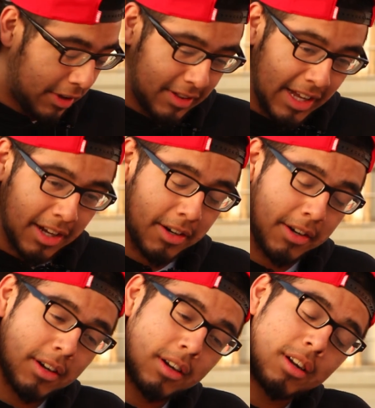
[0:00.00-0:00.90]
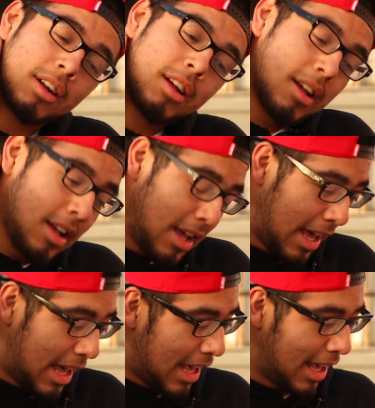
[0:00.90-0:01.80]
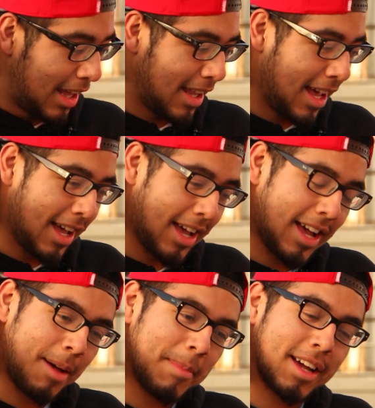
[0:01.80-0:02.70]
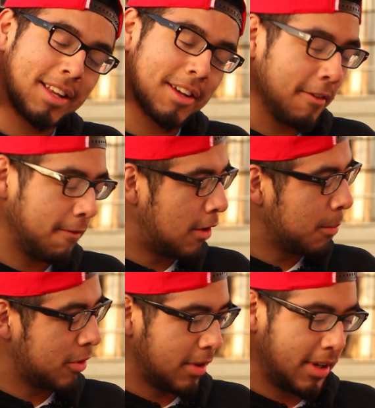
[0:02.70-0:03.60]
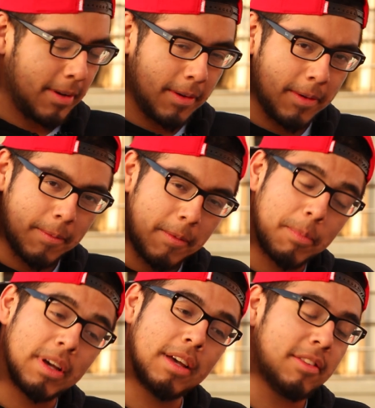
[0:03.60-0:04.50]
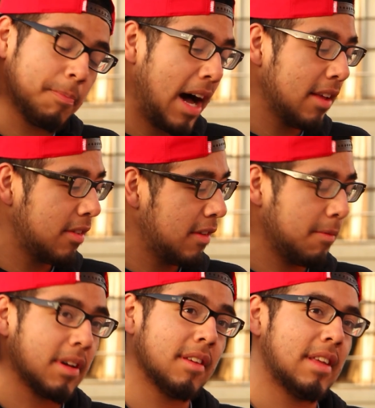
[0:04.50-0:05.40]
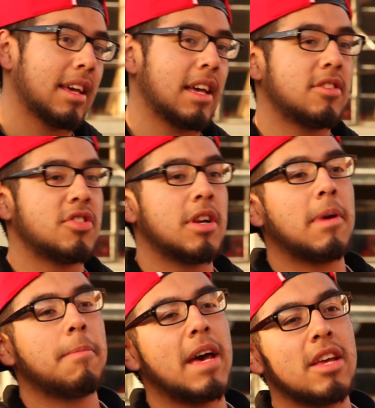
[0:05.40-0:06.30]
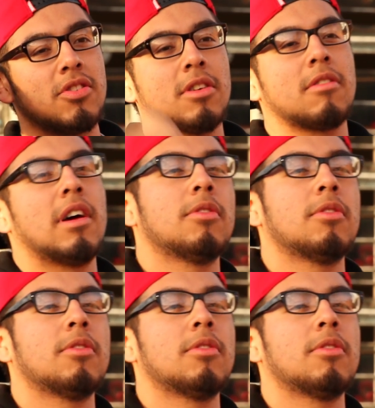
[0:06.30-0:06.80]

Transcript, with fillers: thinker and I'm not gonna conform to it. But it's positive because I get to share my passion across